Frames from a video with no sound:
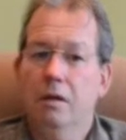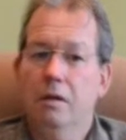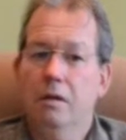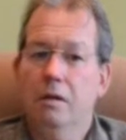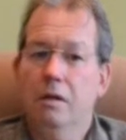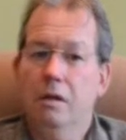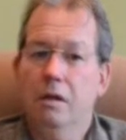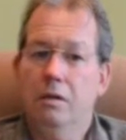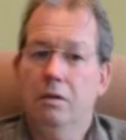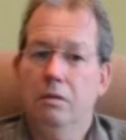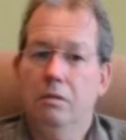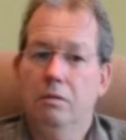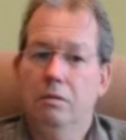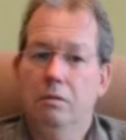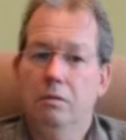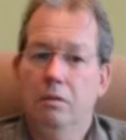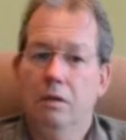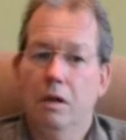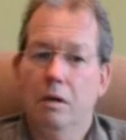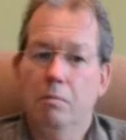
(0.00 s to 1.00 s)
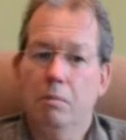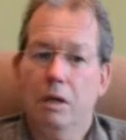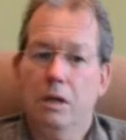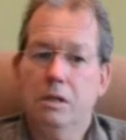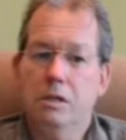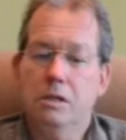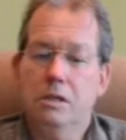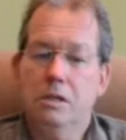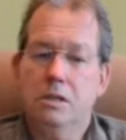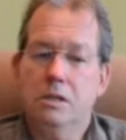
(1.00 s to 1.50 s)
Thank you. God
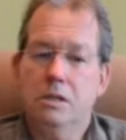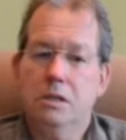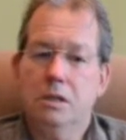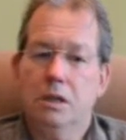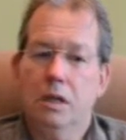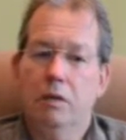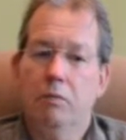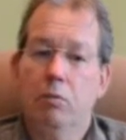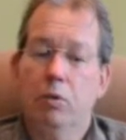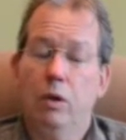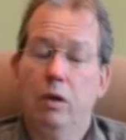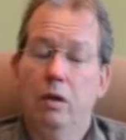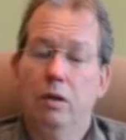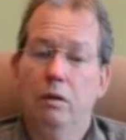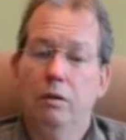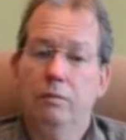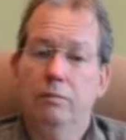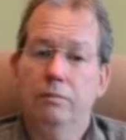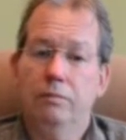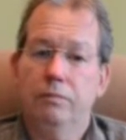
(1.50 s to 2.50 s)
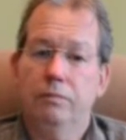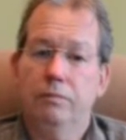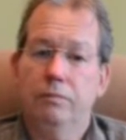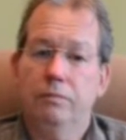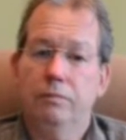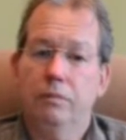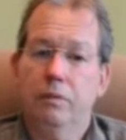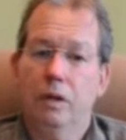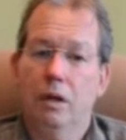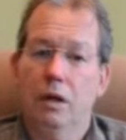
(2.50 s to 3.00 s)
bless. Live well.
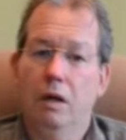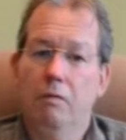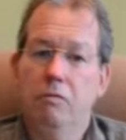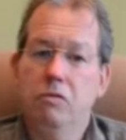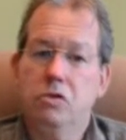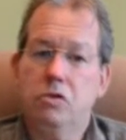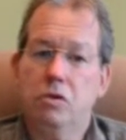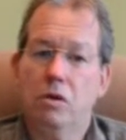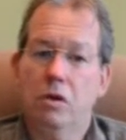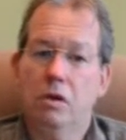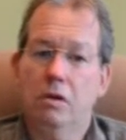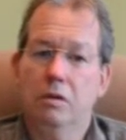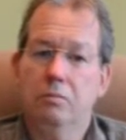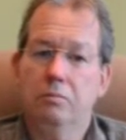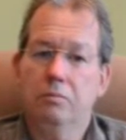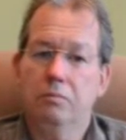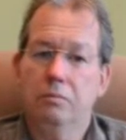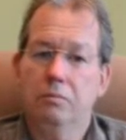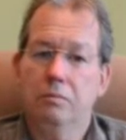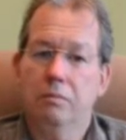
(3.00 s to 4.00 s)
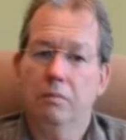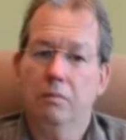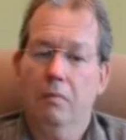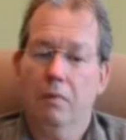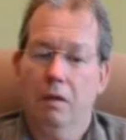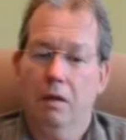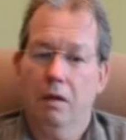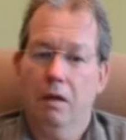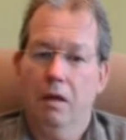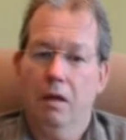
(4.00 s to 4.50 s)
Live strong.
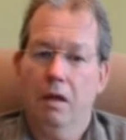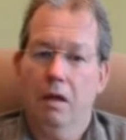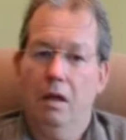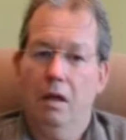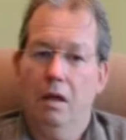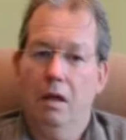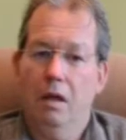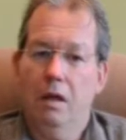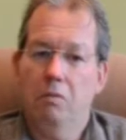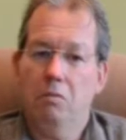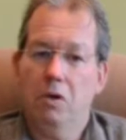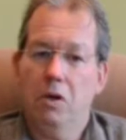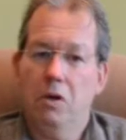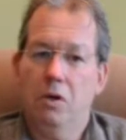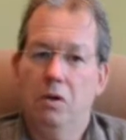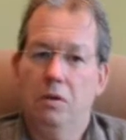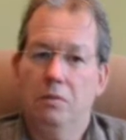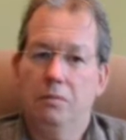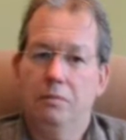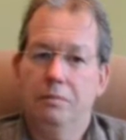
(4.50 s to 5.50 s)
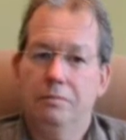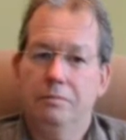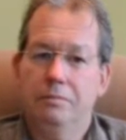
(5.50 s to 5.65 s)
Live long.